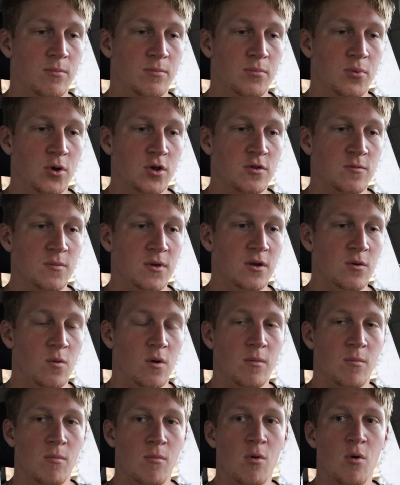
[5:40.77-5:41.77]
pushed me to
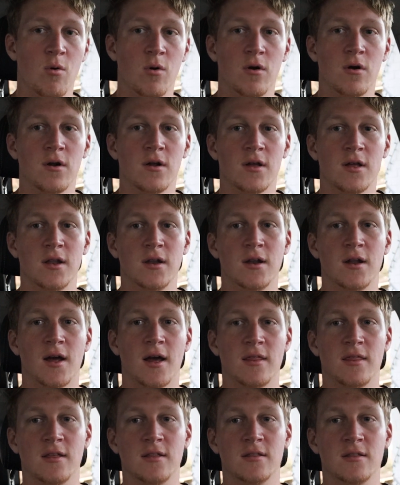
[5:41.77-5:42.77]
want more, and
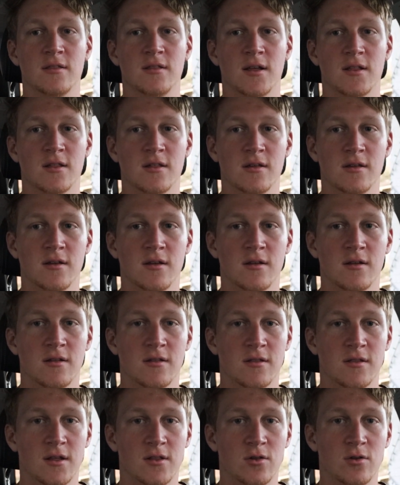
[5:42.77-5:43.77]
I think that's a
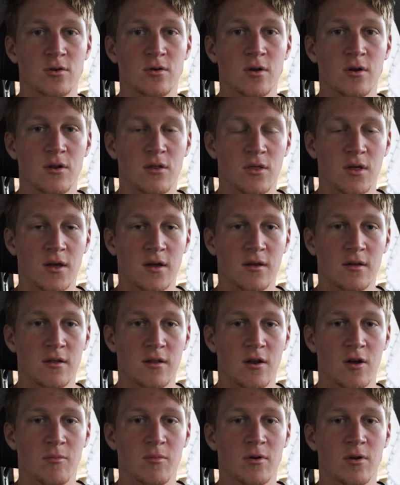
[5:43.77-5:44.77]
good thing,
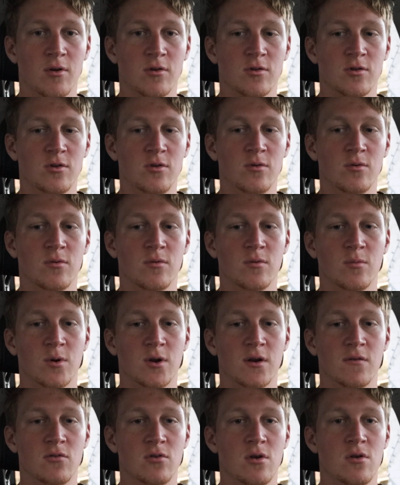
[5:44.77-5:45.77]
But also,
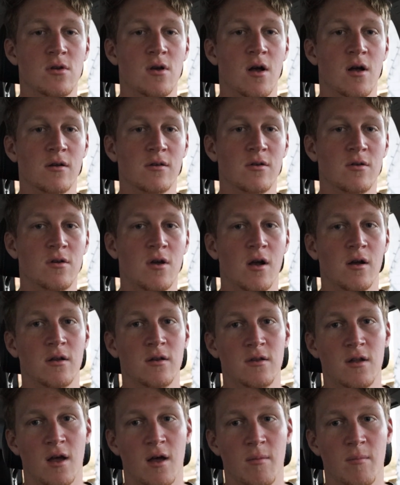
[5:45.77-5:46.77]
whenever you're young
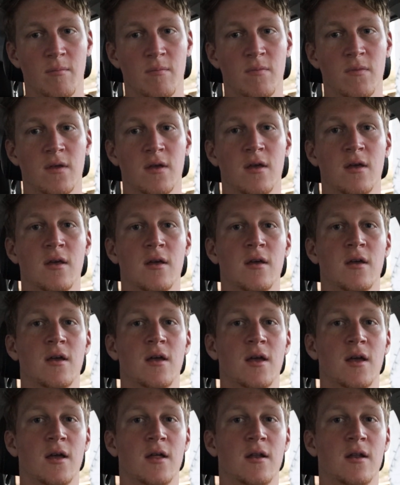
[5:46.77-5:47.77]
and dumb,
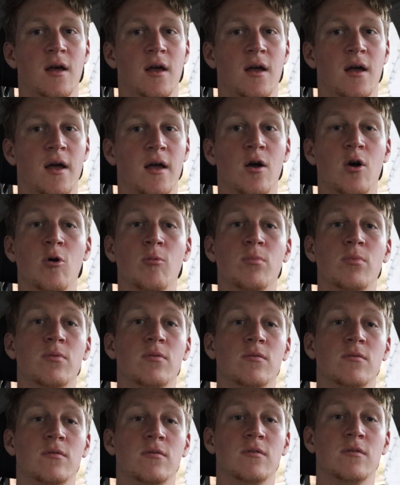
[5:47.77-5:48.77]
and I hope
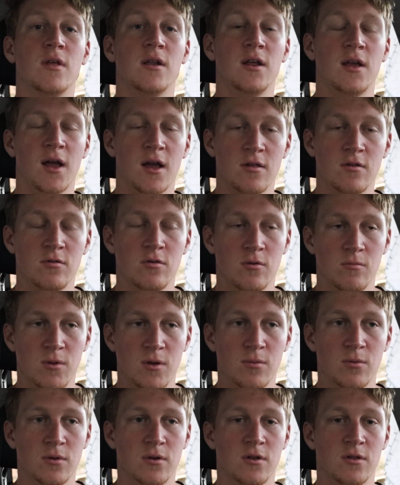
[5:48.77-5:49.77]
that he has good
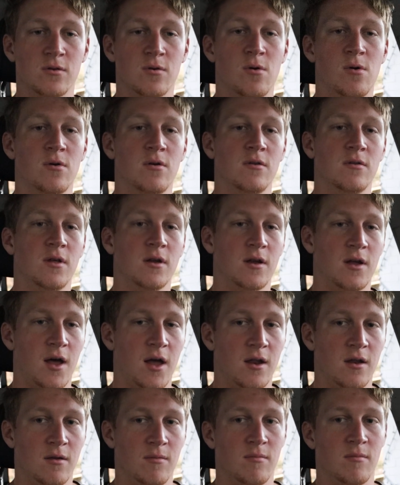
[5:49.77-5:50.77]
people in his corner that
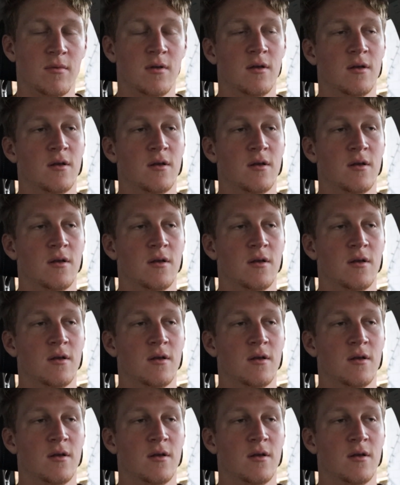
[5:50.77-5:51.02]
guide him